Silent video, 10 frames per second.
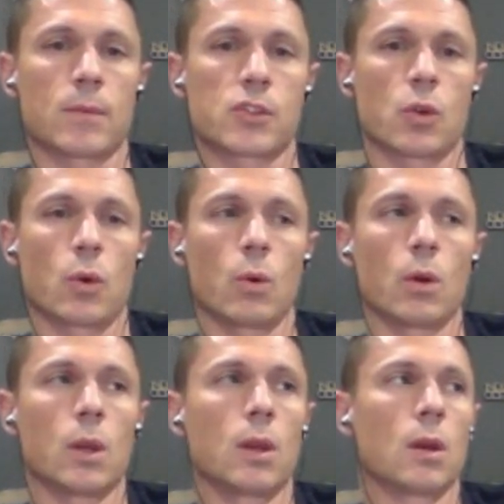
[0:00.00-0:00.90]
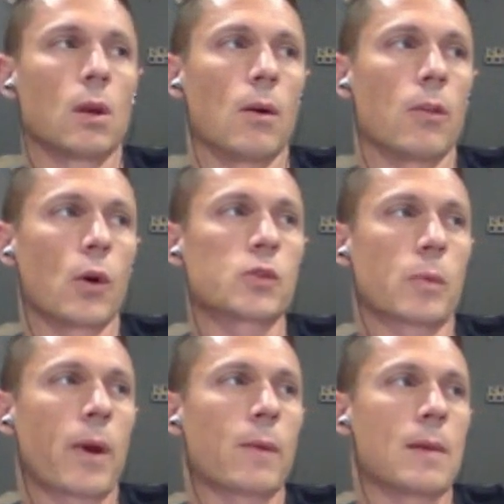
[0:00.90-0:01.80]
So those were
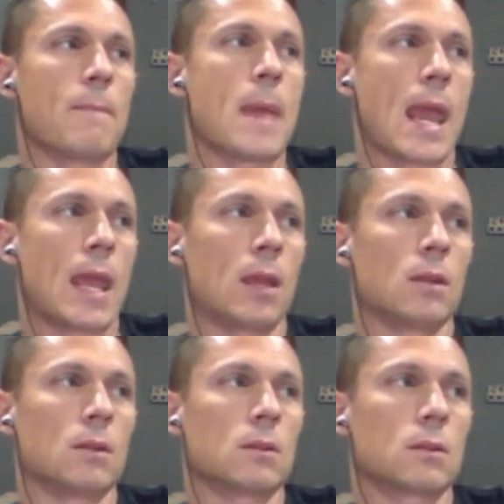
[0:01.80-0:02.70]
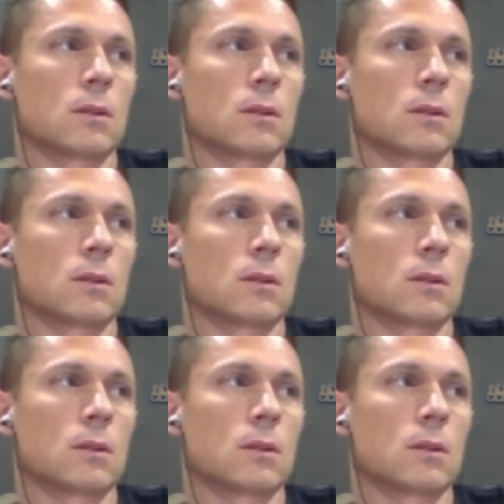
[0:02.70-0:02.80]
probably the main,